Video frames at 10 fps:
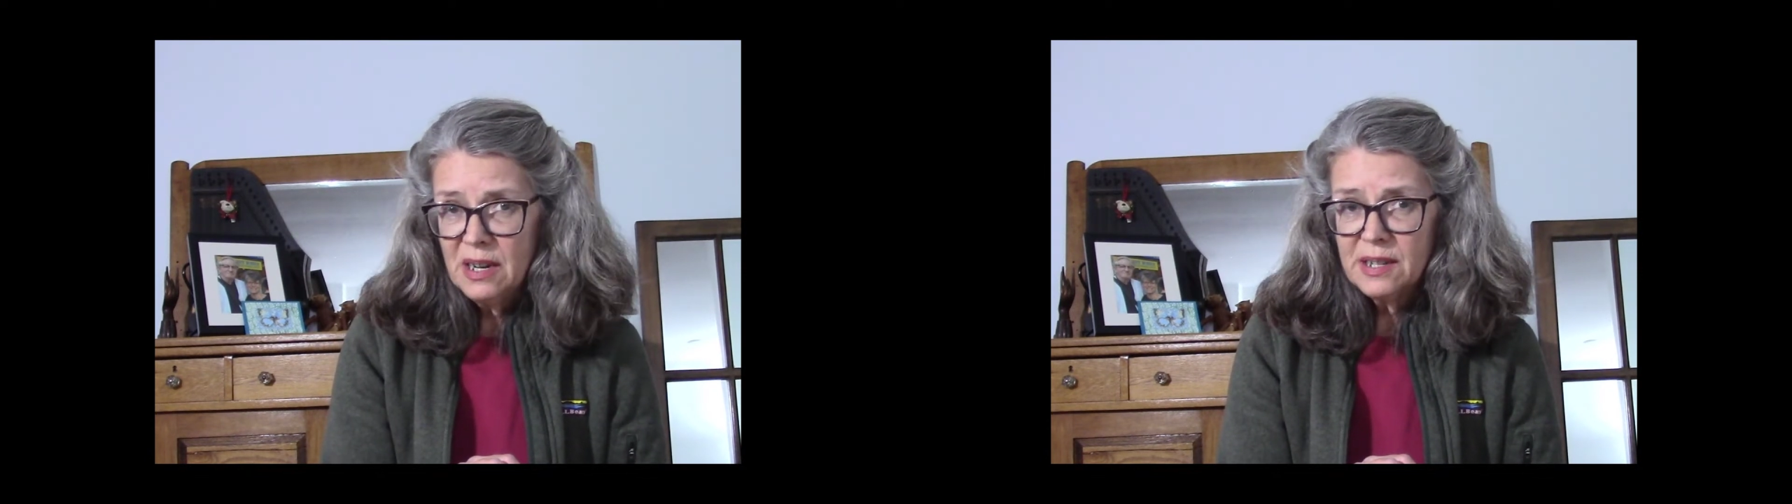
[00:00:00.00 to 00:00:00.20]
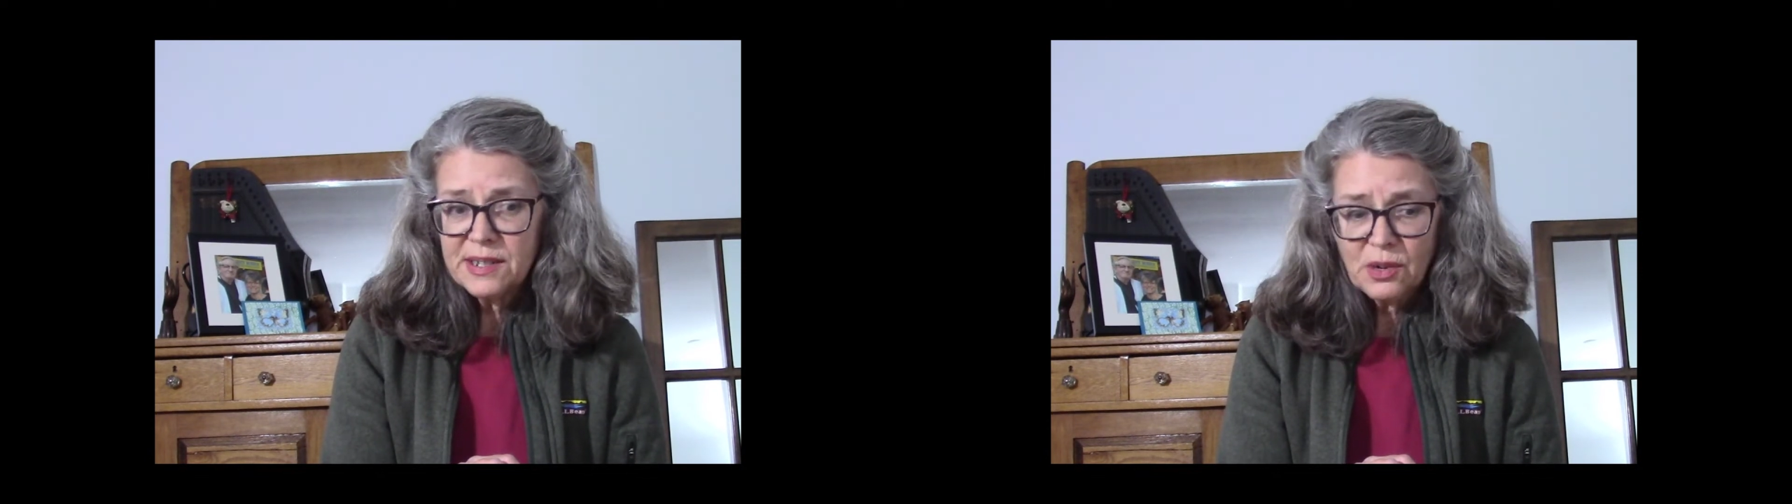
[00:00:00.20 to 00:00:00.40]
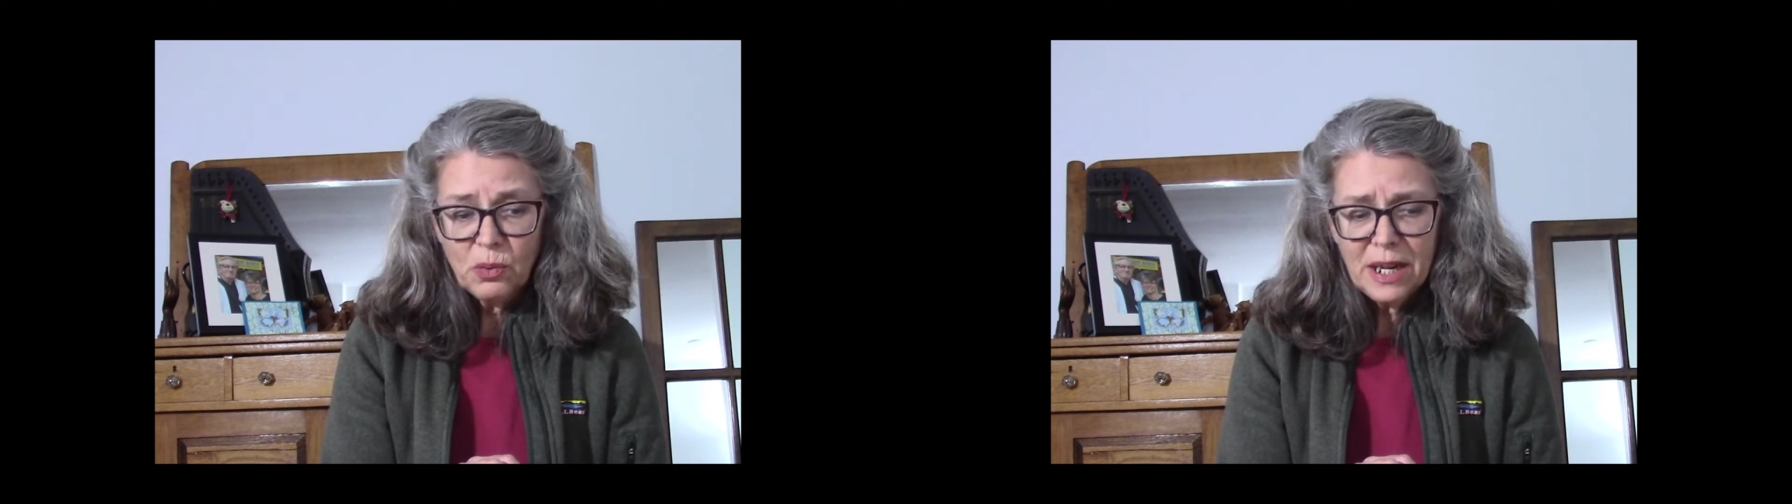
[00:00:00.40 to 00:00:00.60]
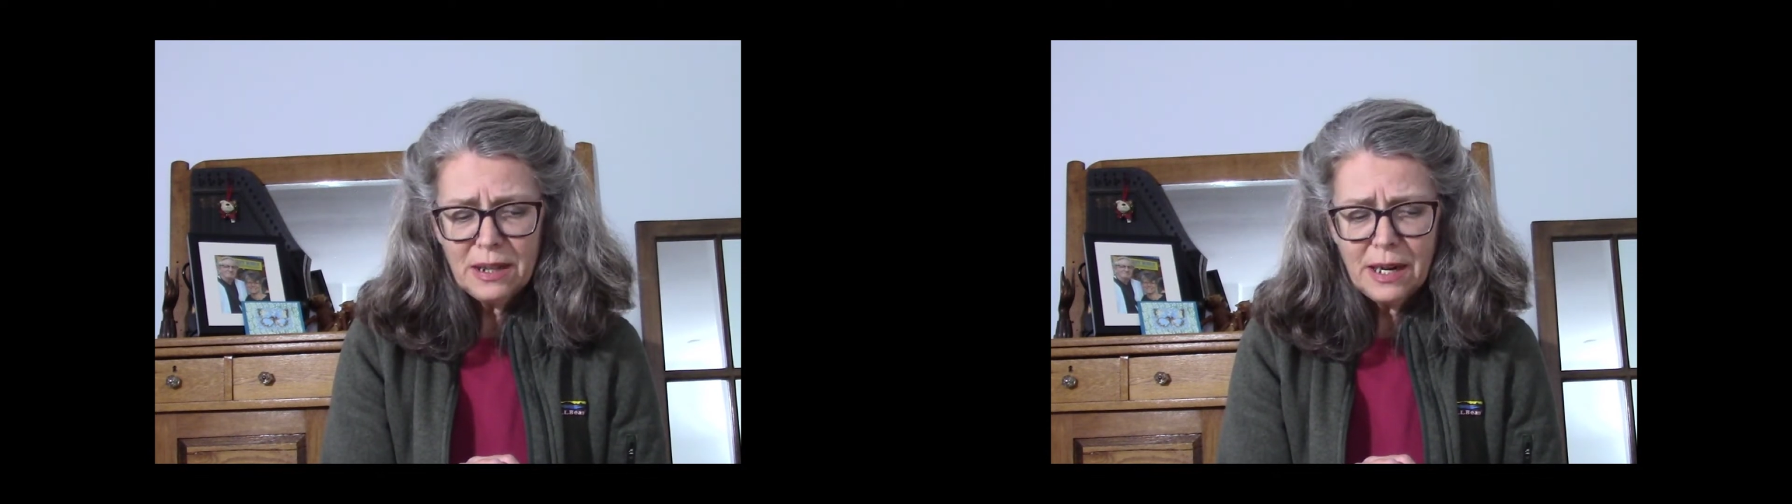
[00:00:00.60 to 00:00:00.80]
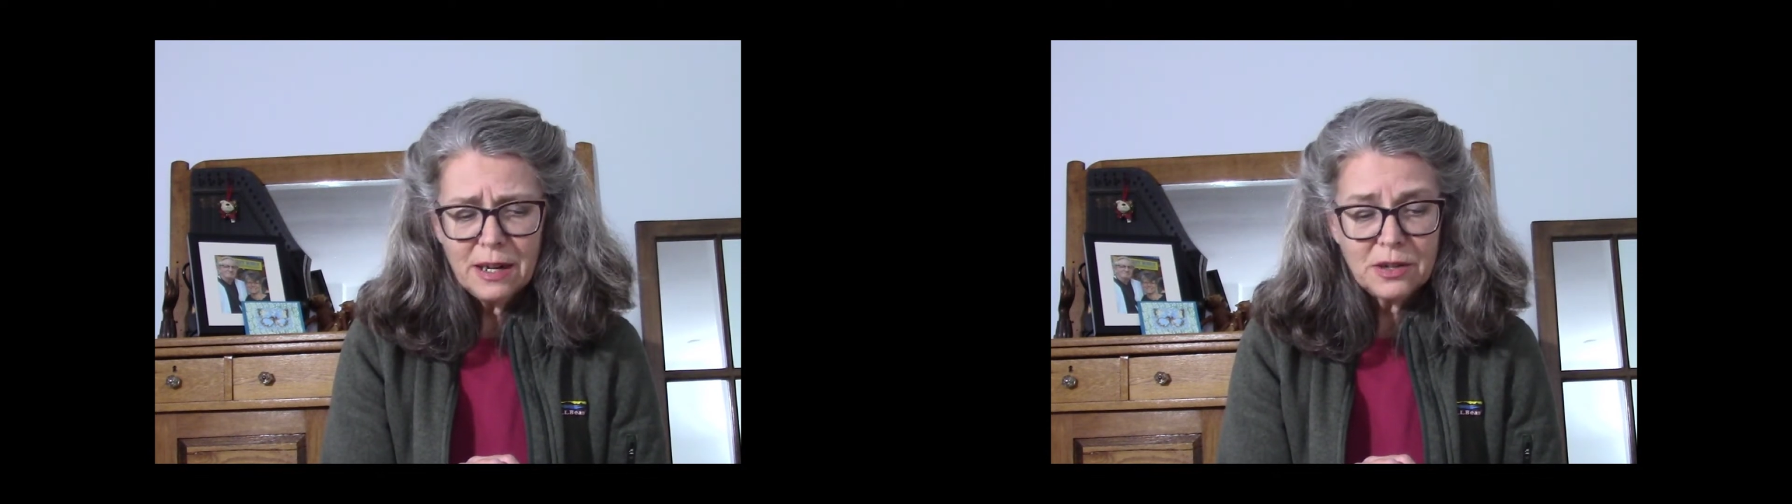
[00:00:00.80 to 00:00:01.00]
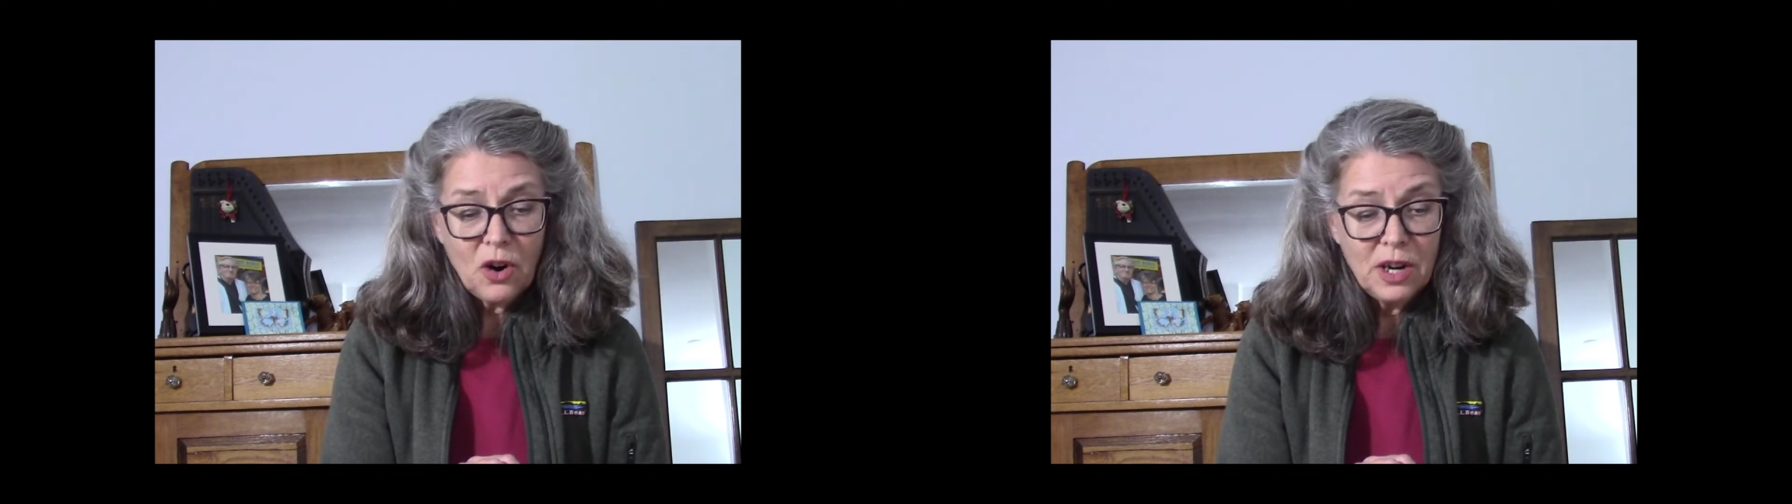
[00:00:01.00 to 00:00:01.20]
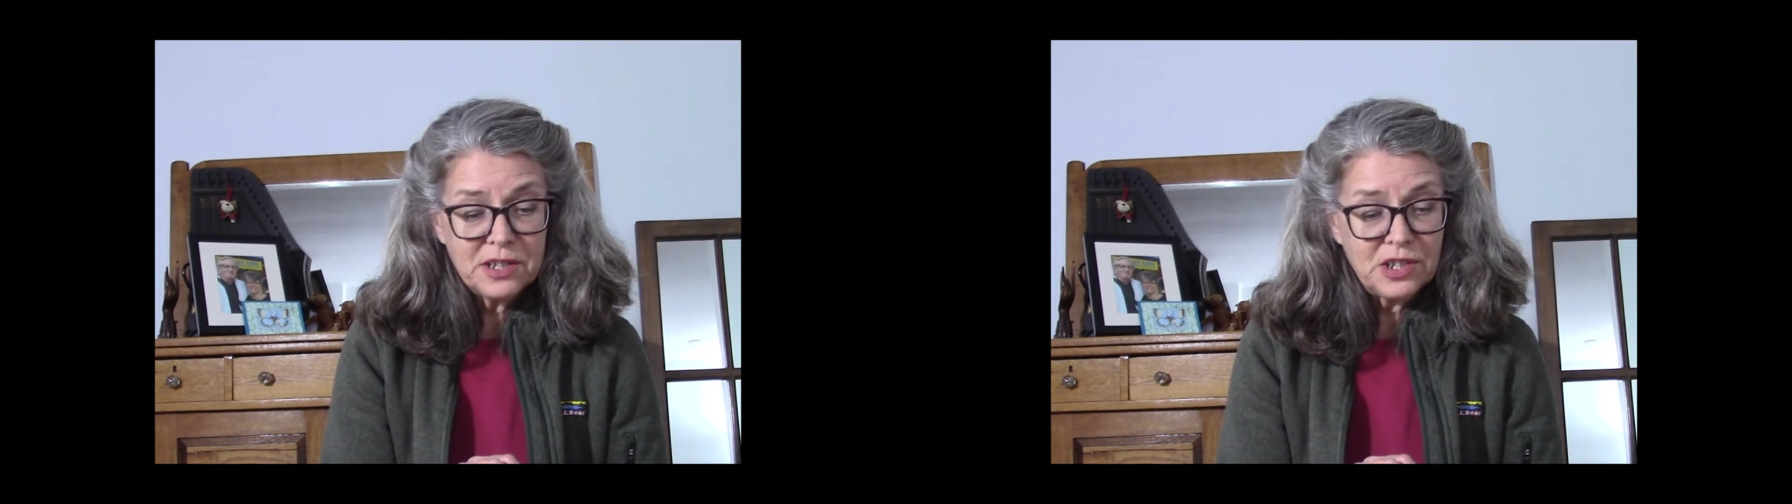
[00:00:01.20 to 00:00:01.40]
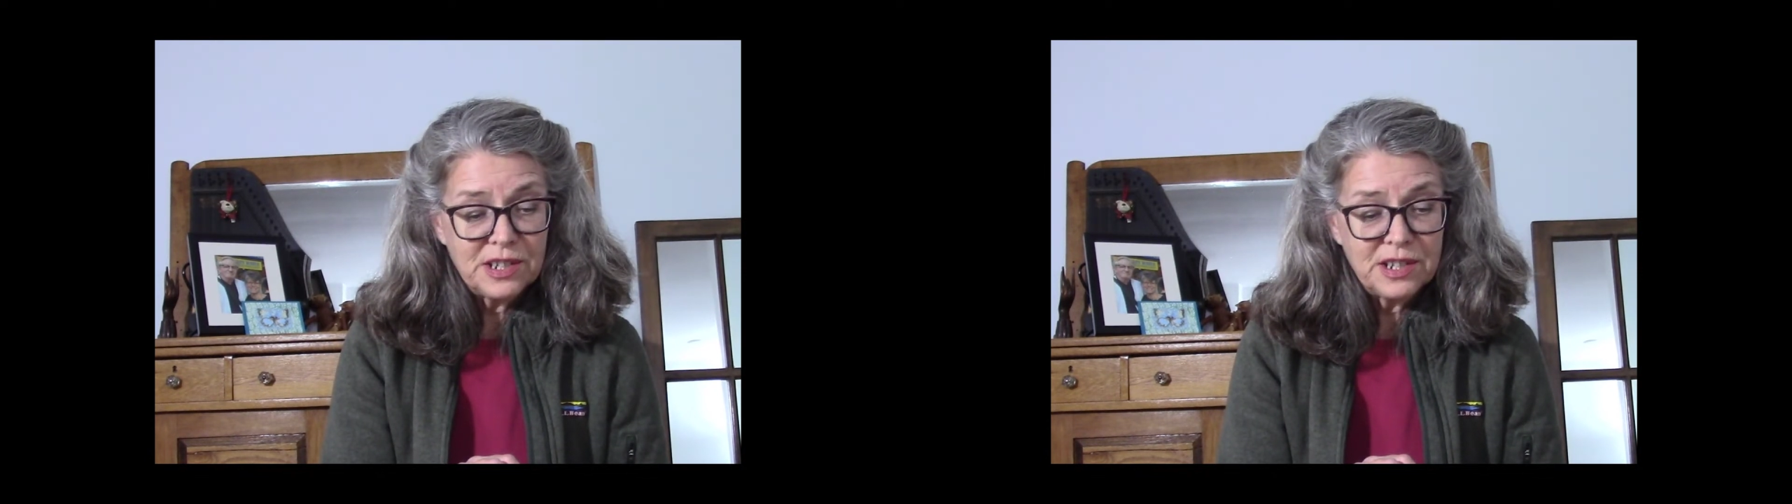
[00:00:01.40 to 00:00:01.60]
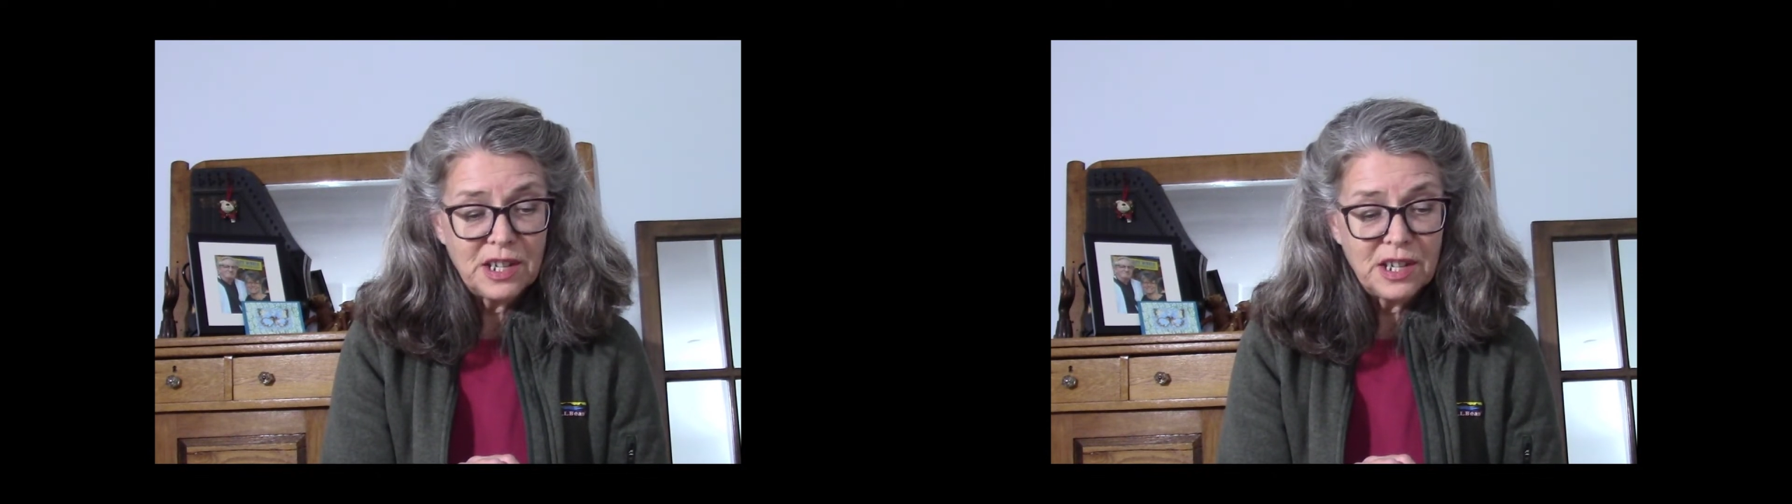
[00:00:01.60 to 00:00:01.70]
serenely unconscious